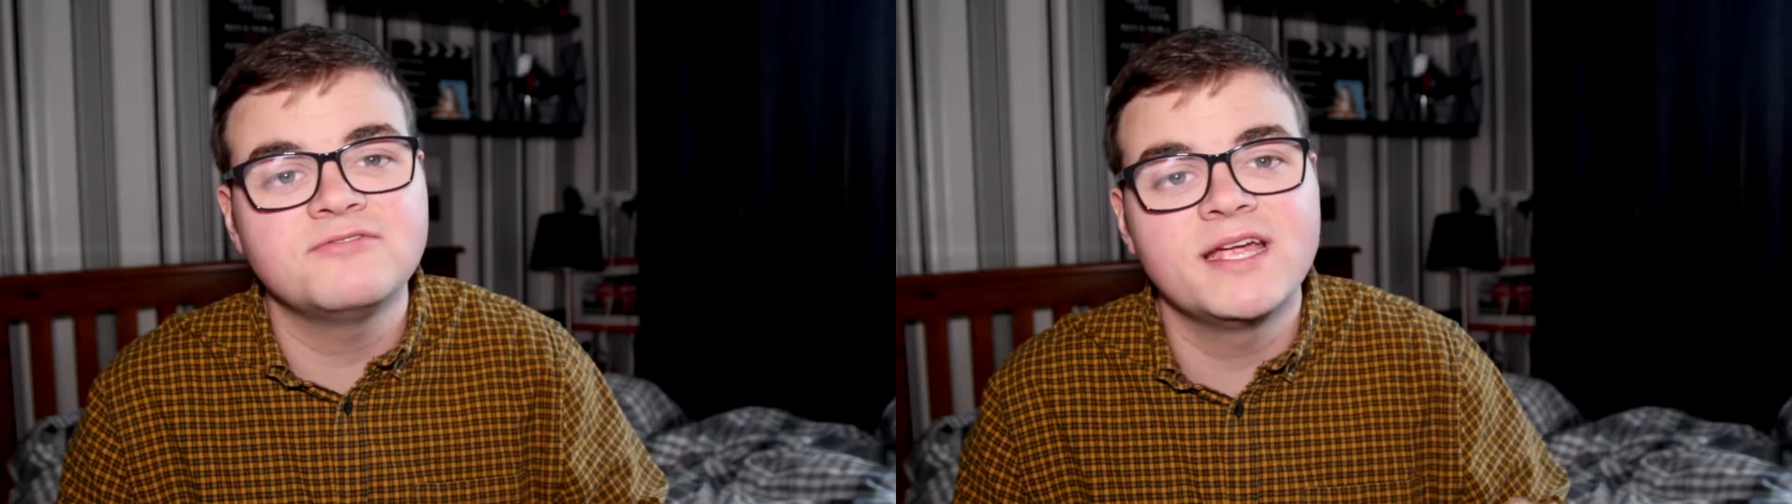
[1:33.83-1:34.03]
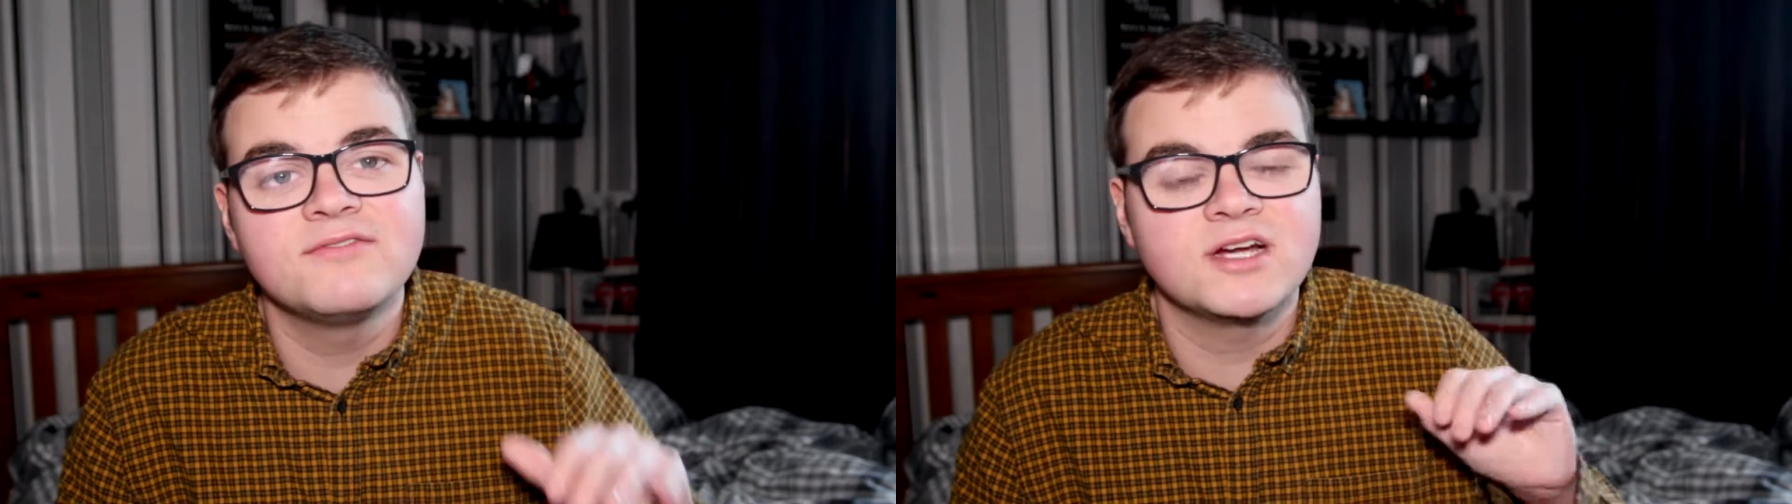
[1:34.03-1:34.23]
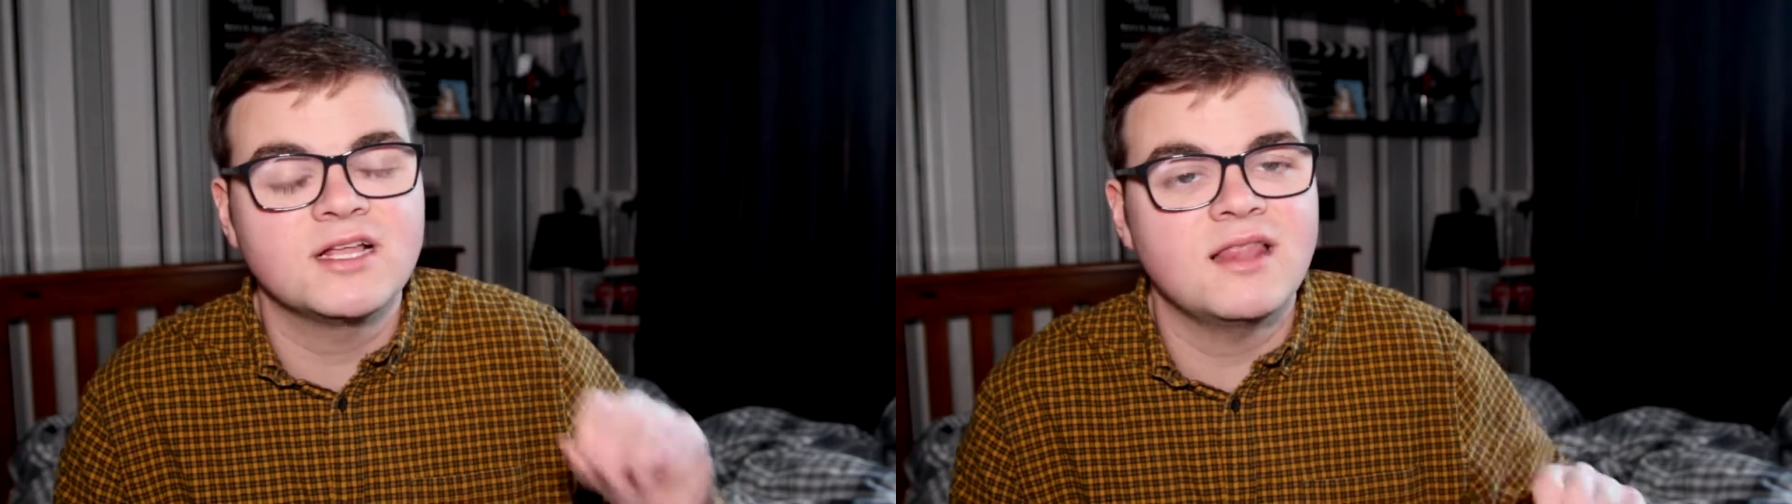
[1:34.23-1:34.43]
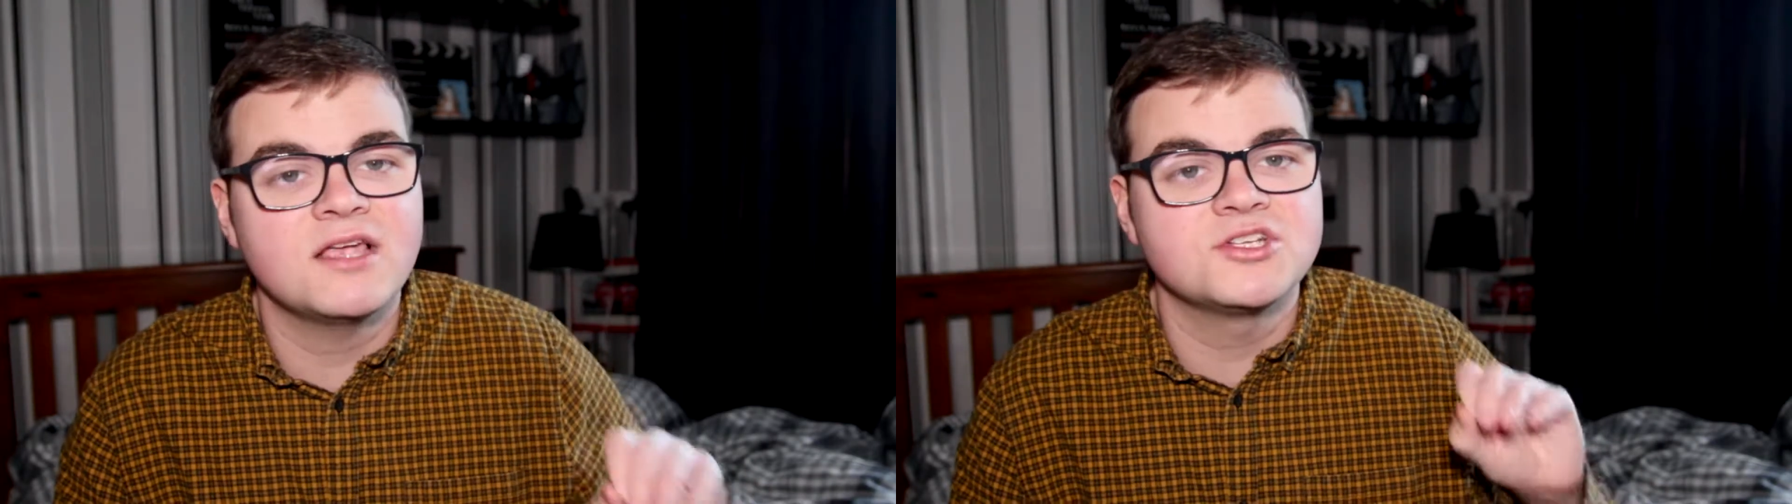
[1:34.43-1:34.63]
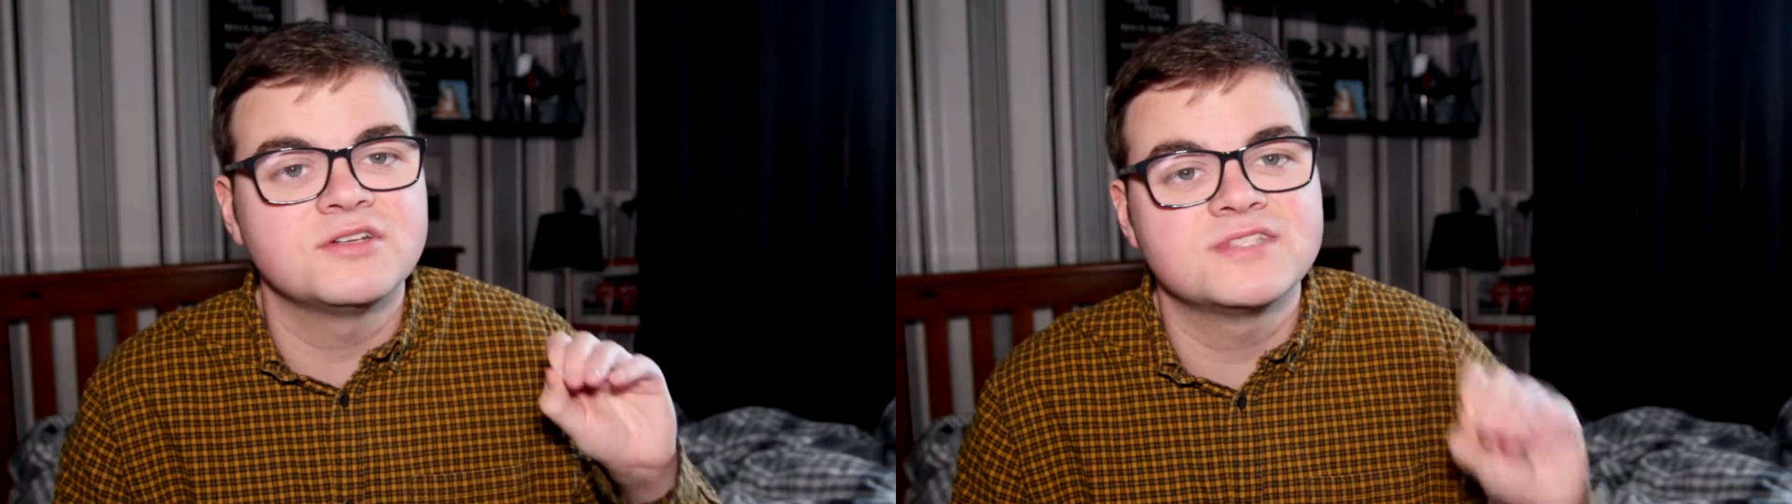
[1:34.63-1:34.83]
favourite
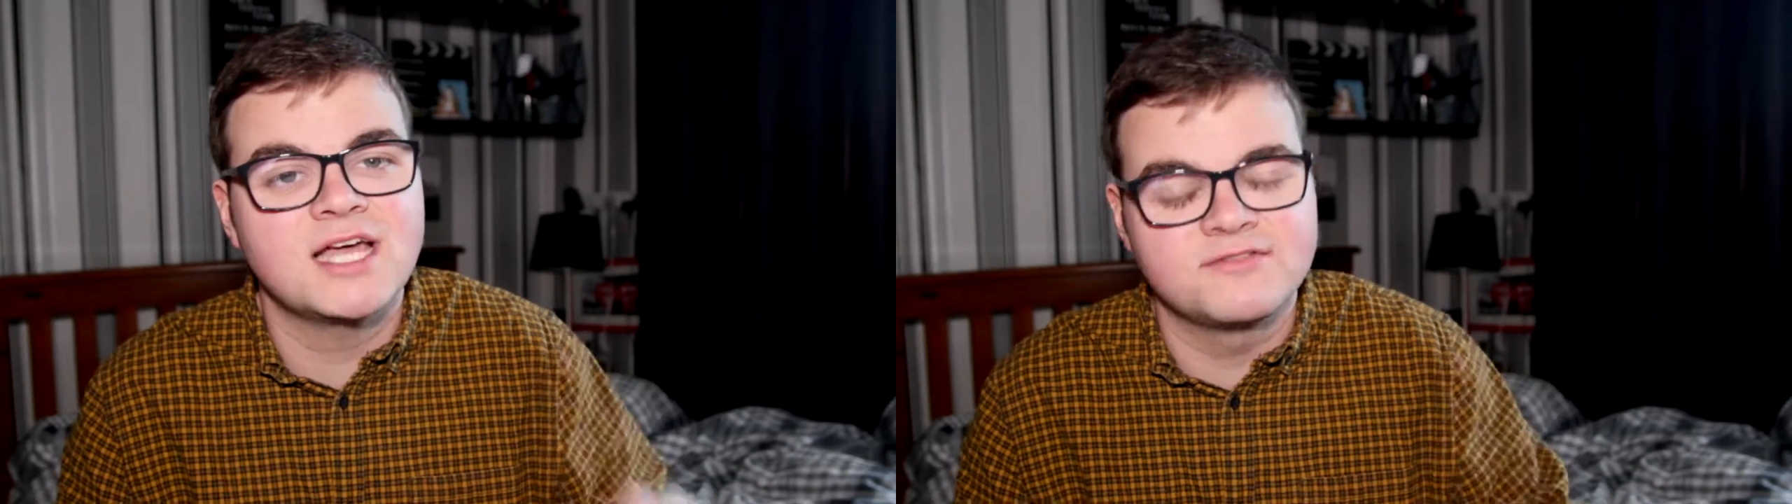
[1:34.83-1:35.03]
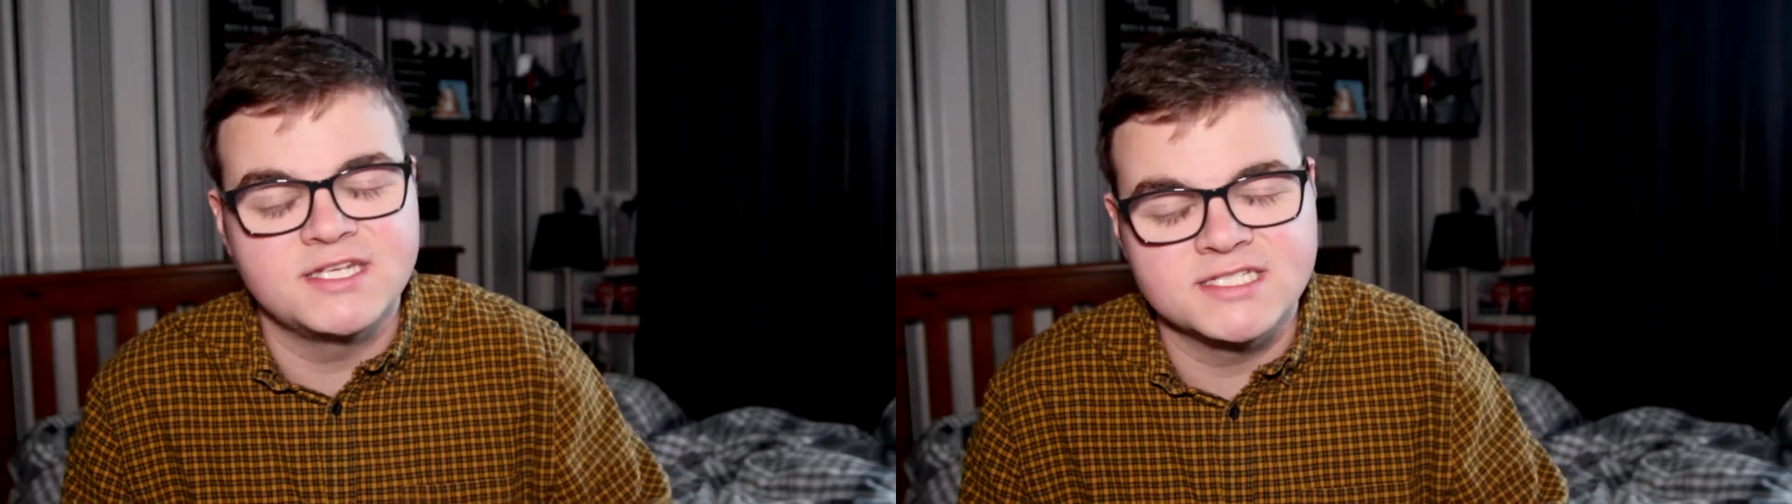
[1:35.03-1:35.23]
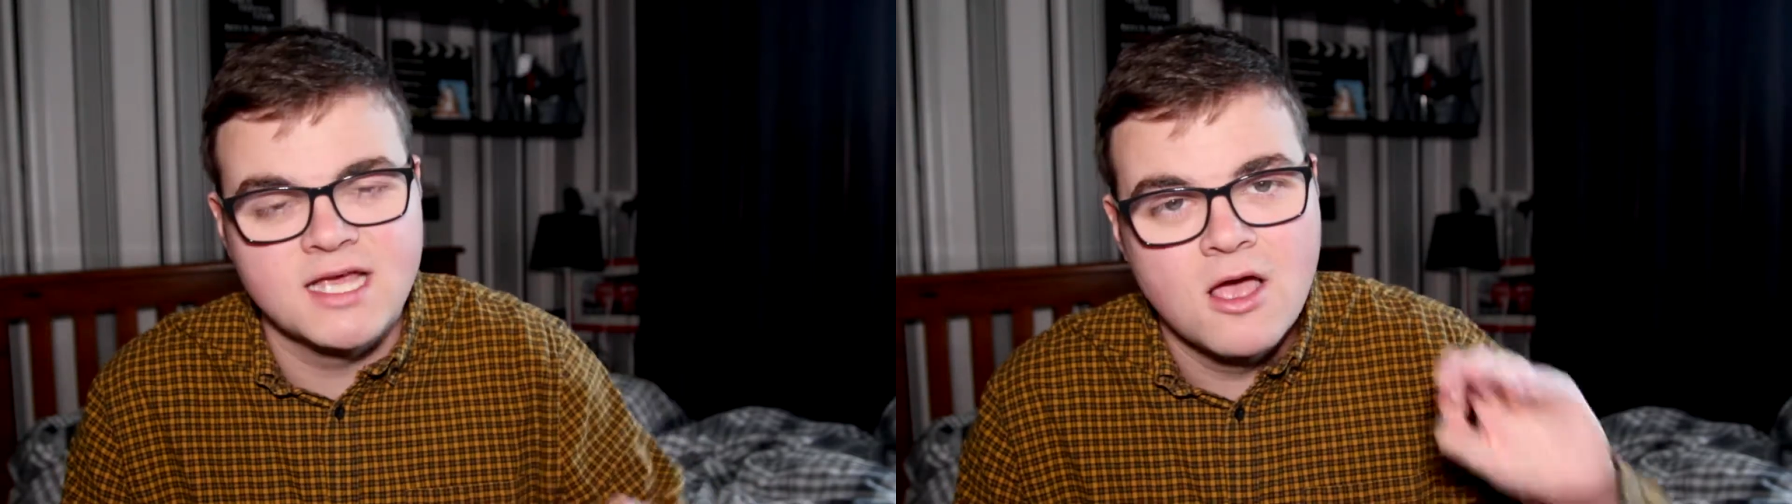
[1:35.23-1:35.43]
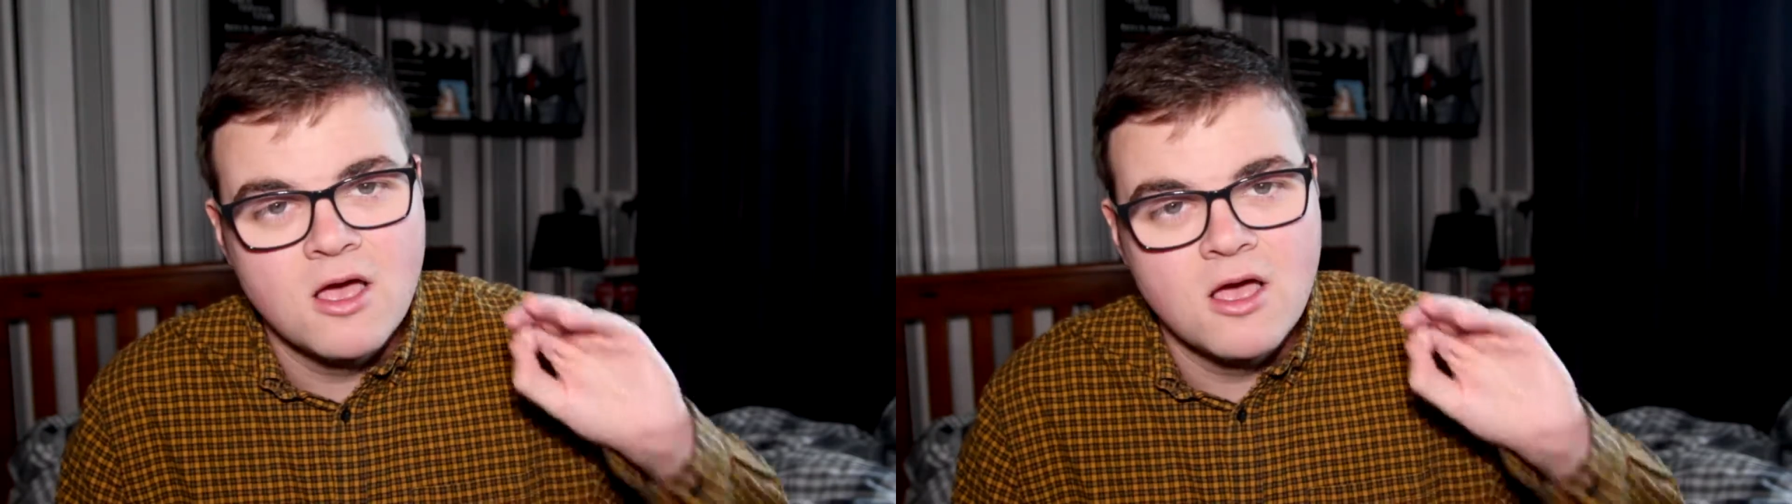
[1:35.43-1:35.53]
collection of Zavvi's